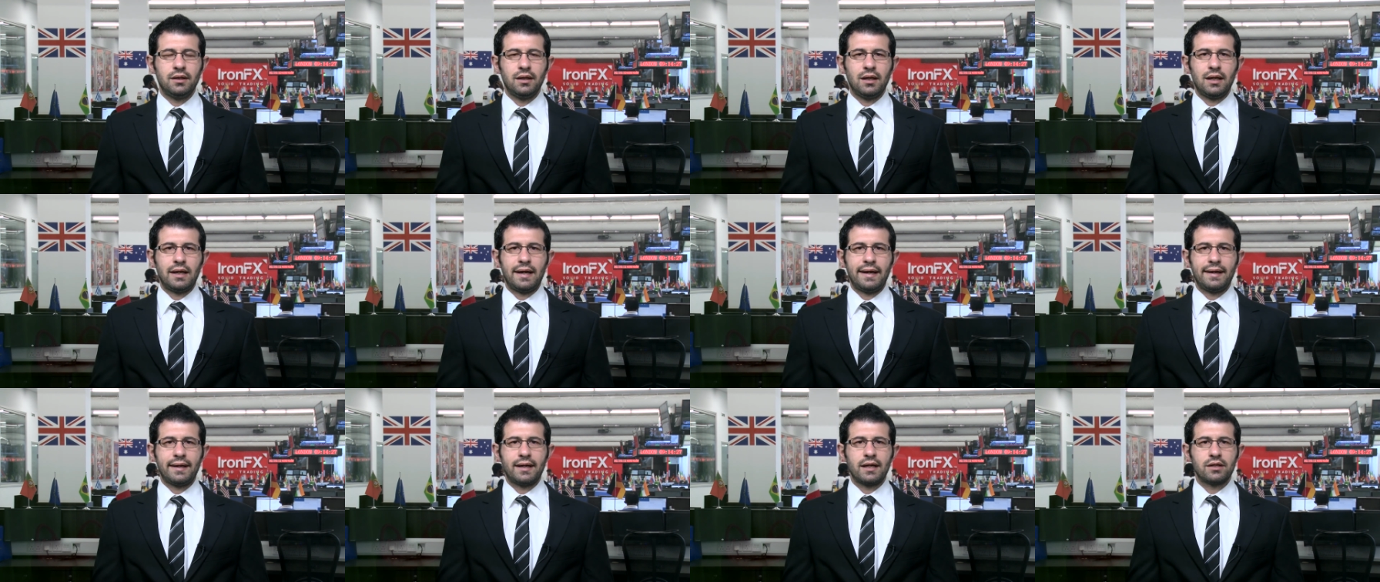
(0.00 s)

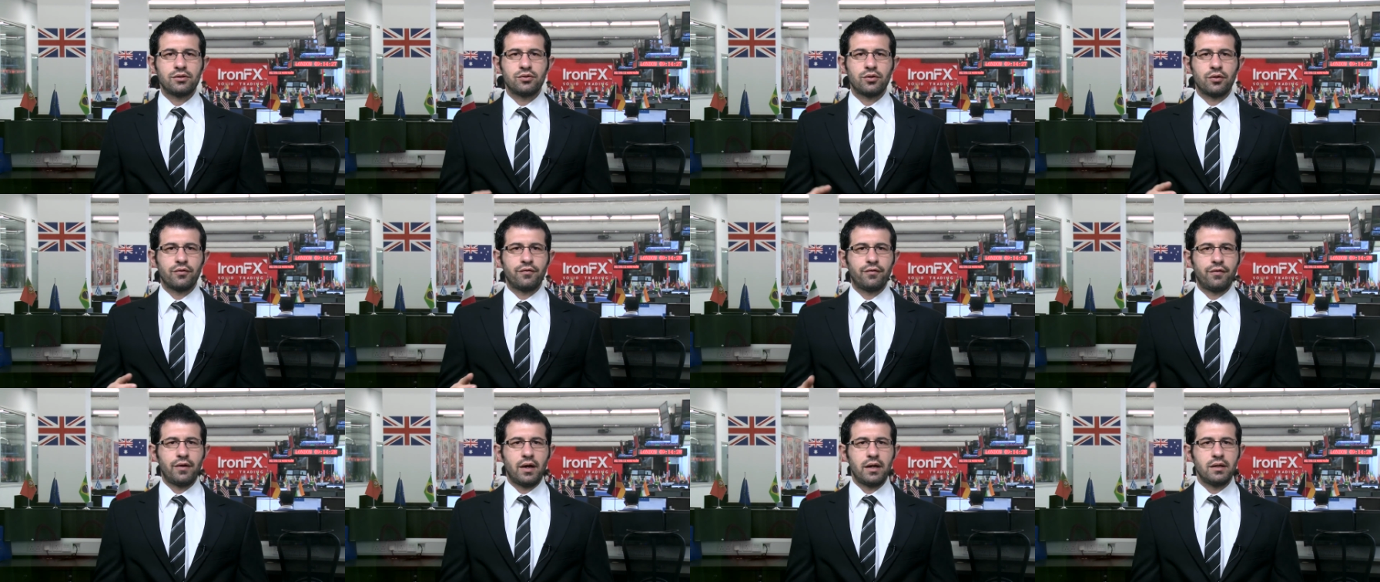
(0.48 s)
like us
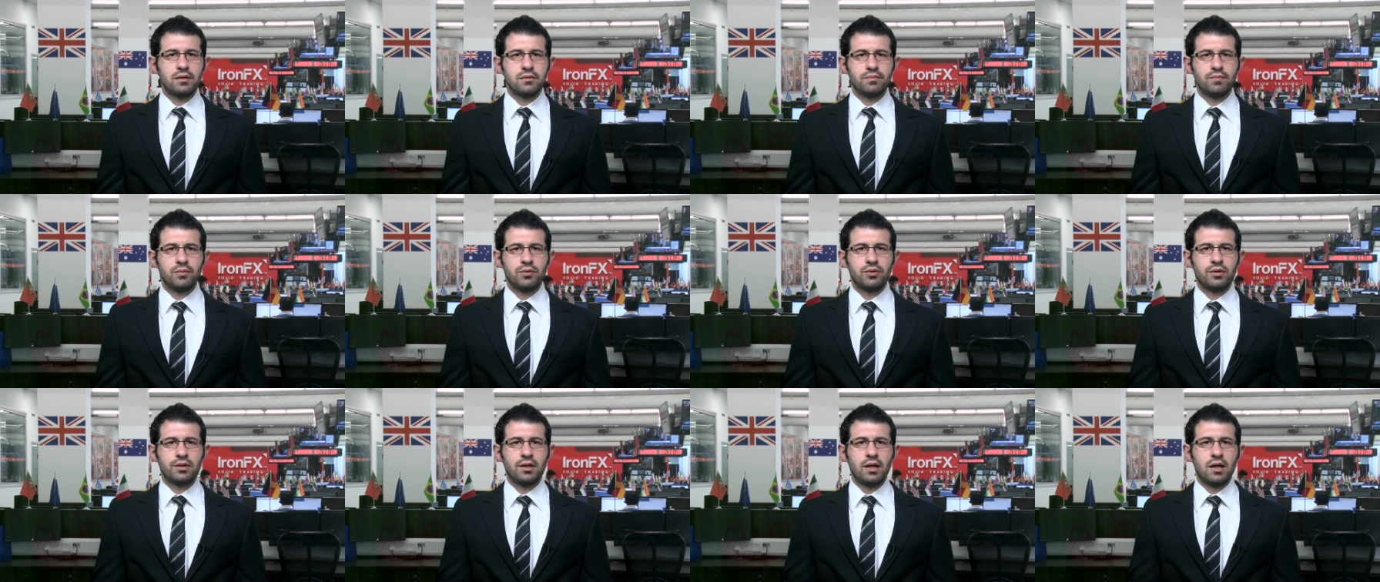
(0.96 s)
on
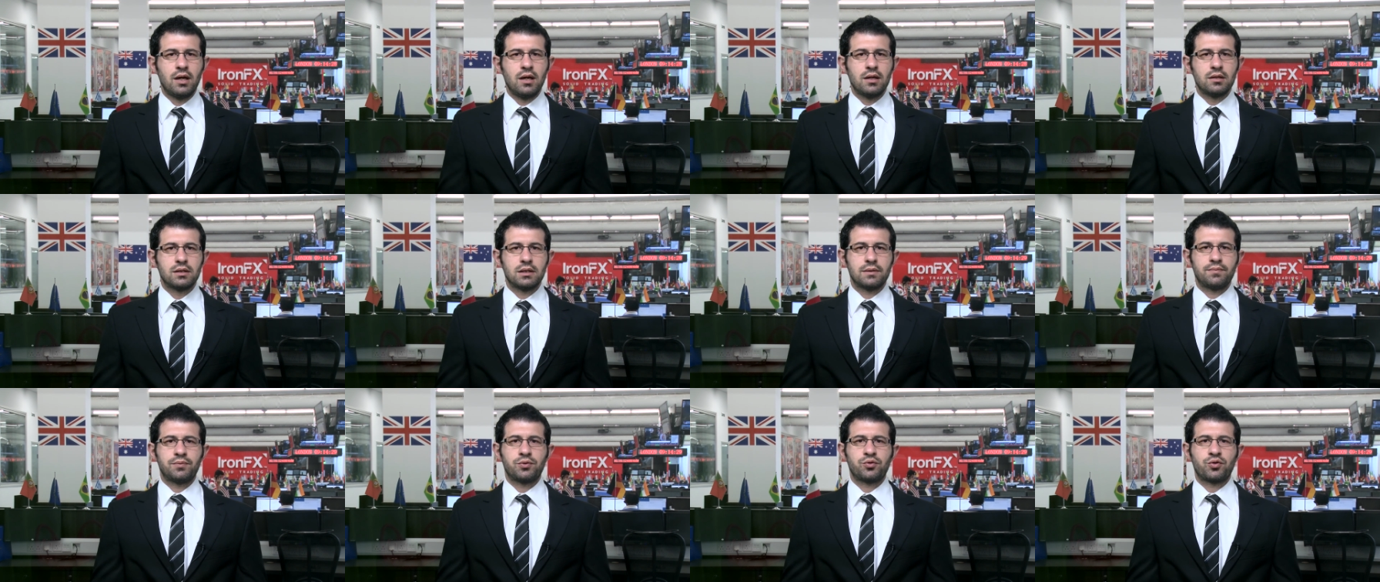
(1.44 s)
Facebook,
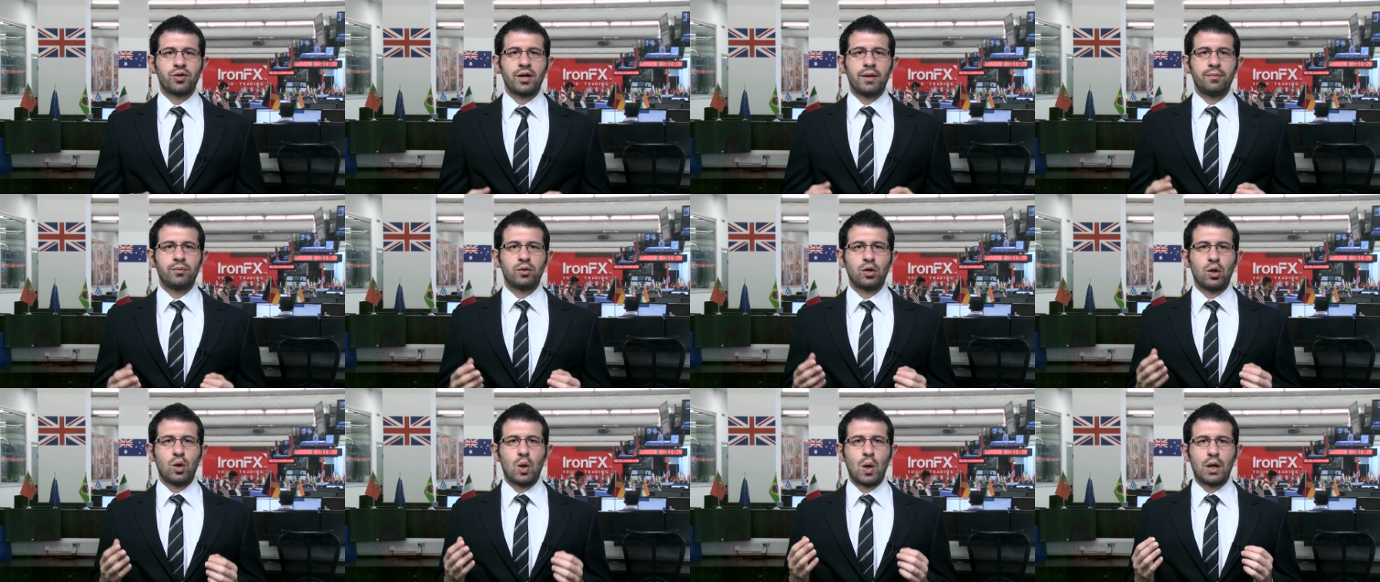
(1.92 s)

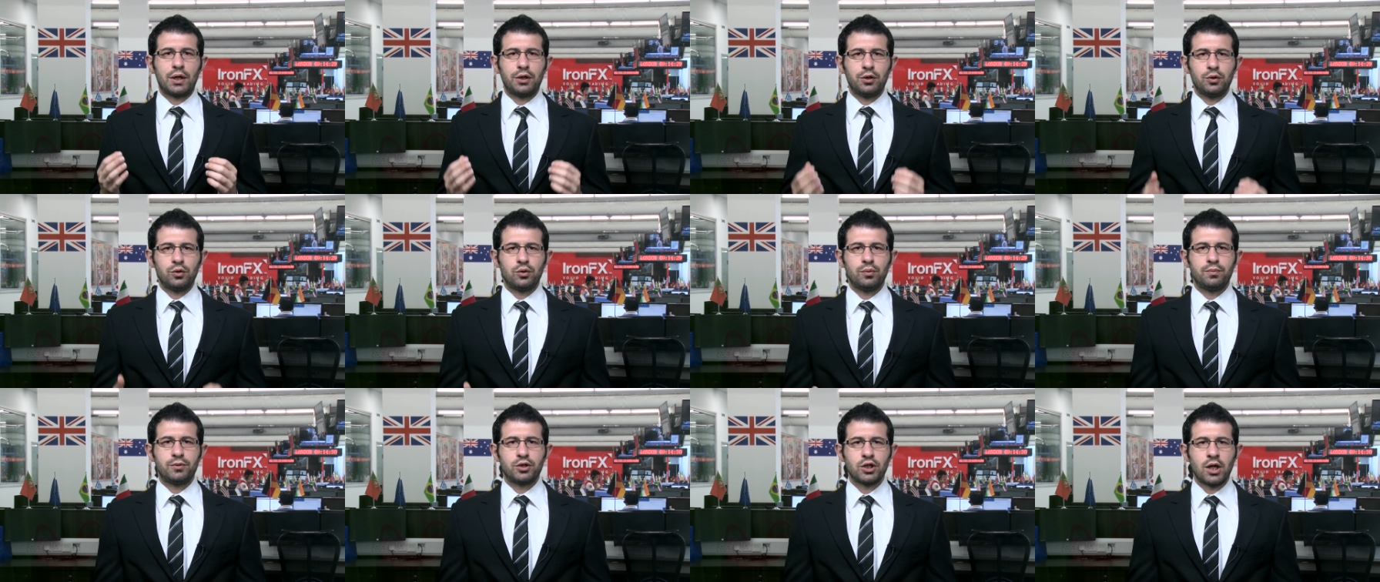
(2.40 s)
subscribe to our
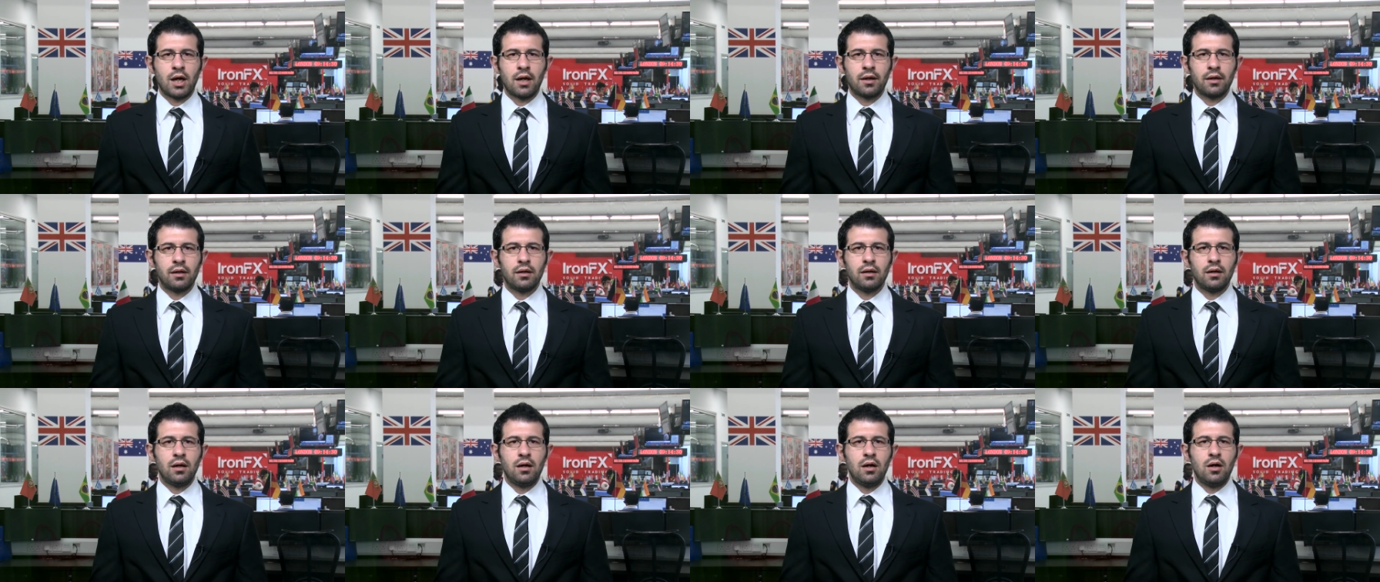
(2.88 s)
YouTube
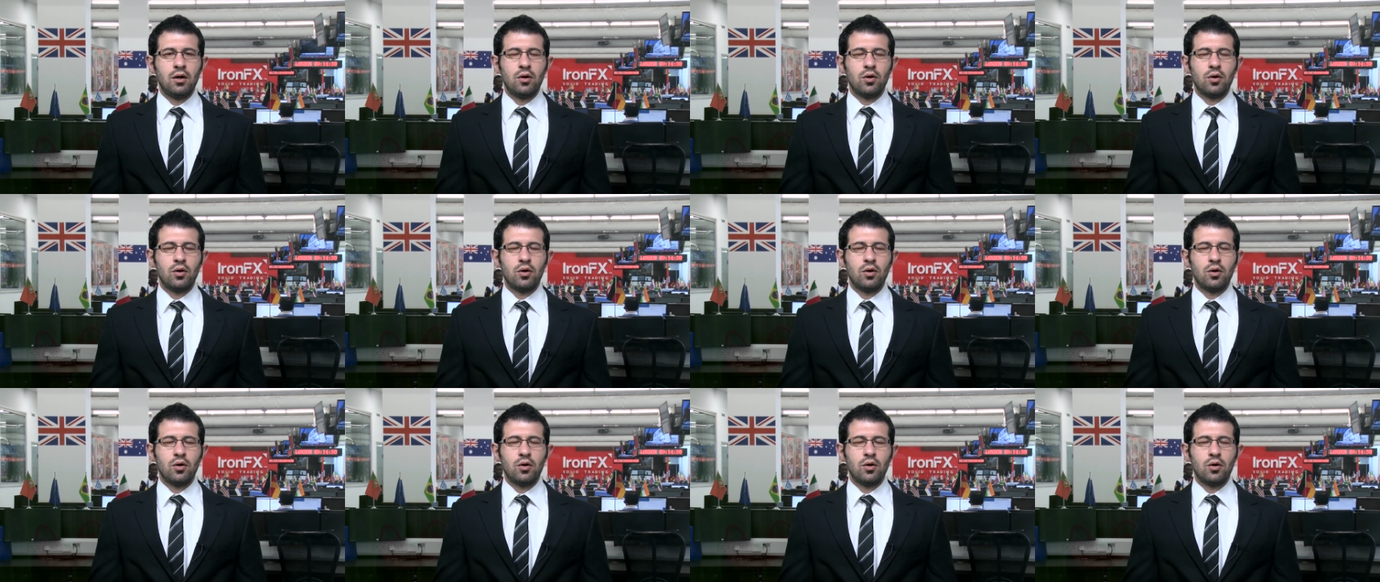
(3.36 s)
channel,